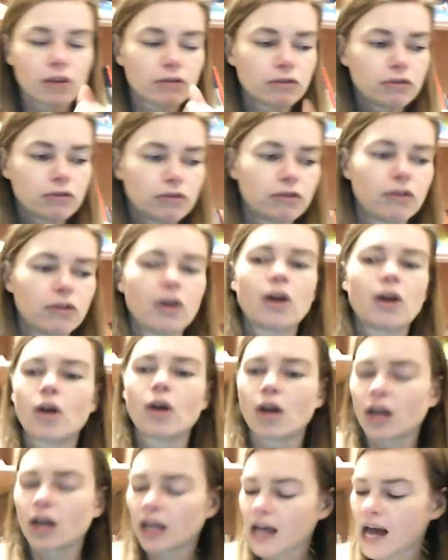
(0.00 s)

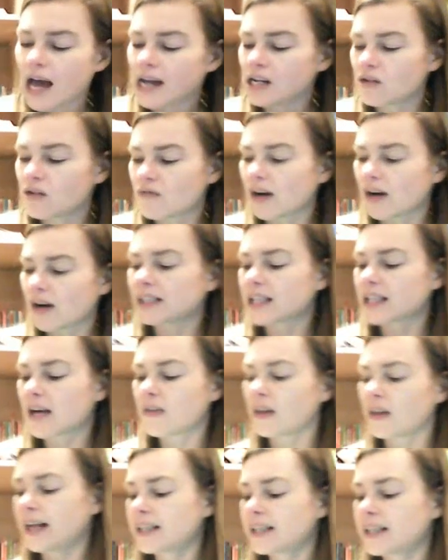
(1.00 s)
Can you write down
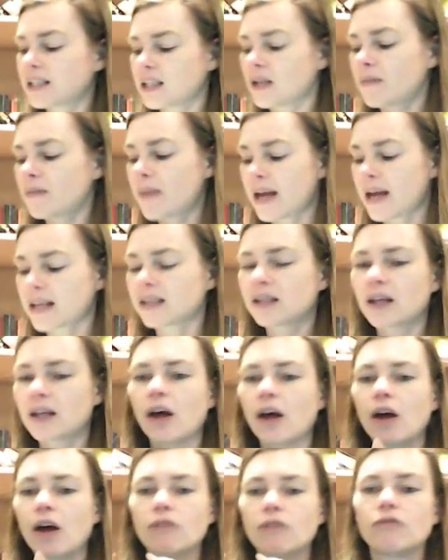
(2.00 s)
the letter that makes
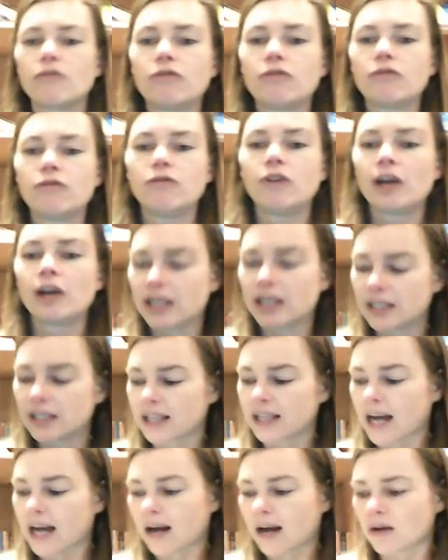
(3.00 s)
the v
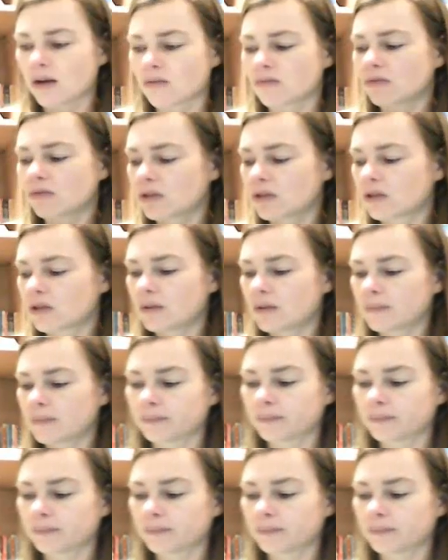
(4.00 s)
sound?